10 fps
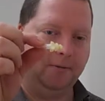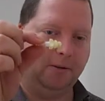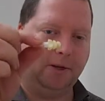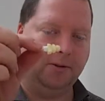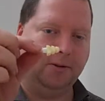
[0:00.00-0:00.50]

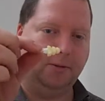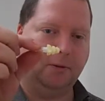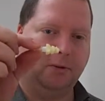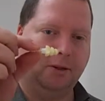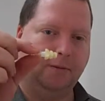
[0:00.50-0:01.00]

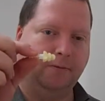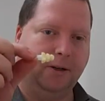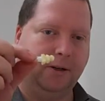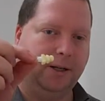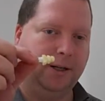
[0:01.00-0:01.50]
reusable and
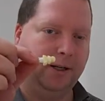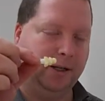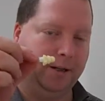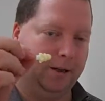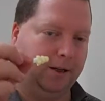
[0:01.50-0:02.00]
very, uh,
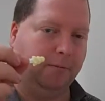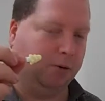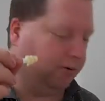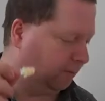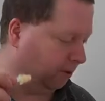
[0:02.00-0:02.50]
an
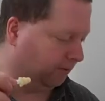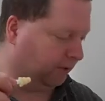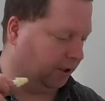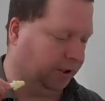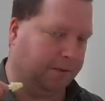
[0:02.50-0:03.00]
improvement
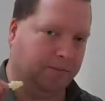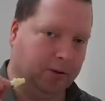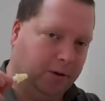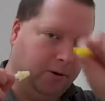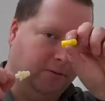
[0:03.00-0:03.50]
over the,
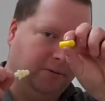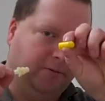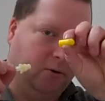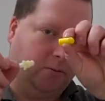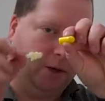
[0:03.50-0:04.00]
over the
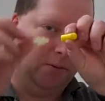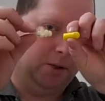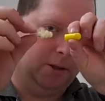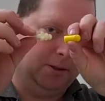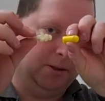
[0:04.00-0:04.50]
foam
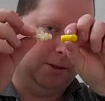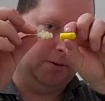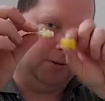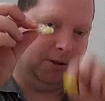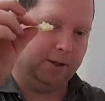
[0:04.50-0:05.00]
earplugs.
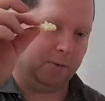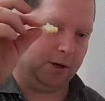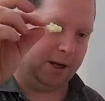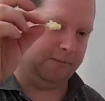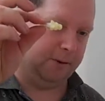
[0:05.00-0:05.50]
You'll, you'll get more
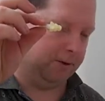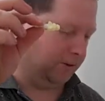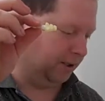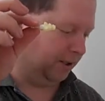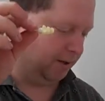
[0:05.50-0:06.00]
high
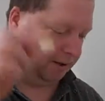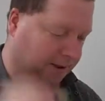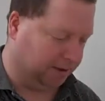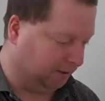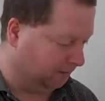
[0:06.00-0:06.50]
frequencies out of
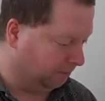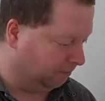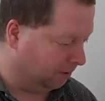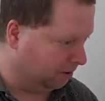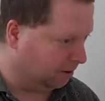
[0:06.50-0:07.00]
these.
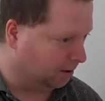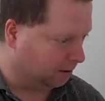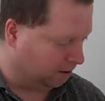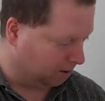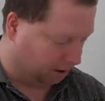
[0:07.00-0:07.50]

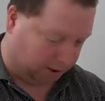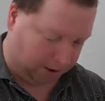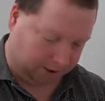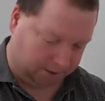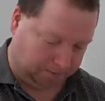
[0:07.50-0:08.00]

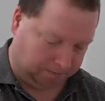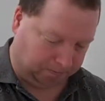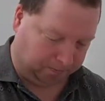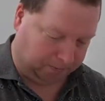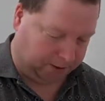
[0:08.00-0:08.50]
Um,
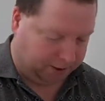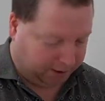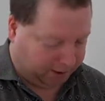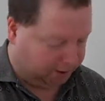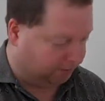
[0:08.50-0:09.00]

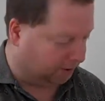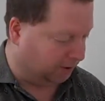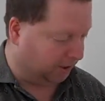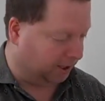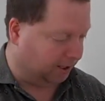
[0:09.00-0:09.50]

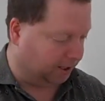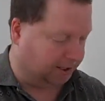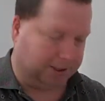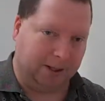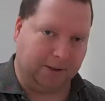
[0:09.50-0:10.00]
eventually I
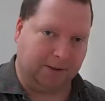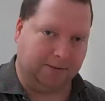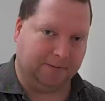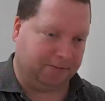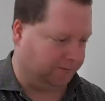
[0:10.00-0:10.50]
got tired
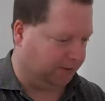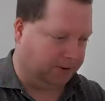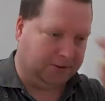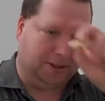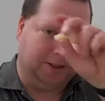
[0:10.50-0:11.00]
of
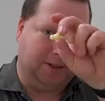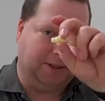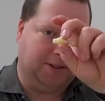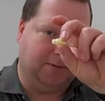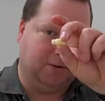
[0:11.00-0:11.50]
using these
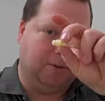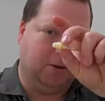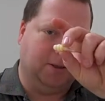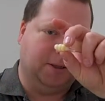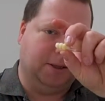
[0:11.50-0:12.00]
because the
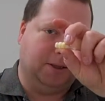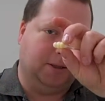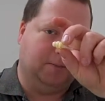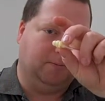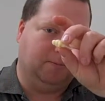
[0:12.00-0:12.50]
rubber is a
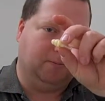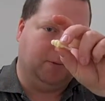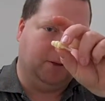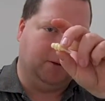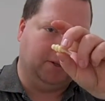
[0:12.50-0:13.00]
little
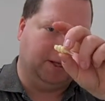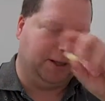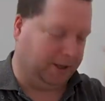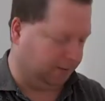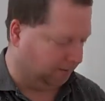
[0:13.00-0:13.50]

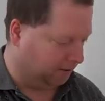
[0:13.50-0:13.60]
irritating,